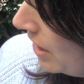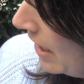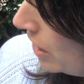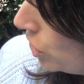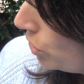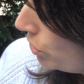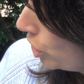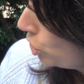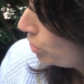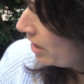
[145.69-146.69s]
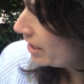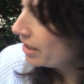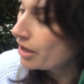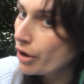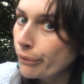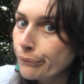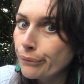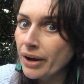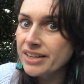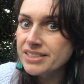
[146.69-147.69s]
and he tore a tree
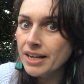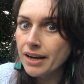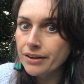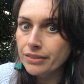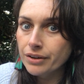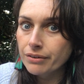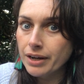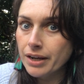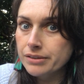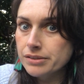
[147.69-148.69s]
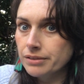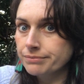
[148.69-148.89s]
right out of the ground.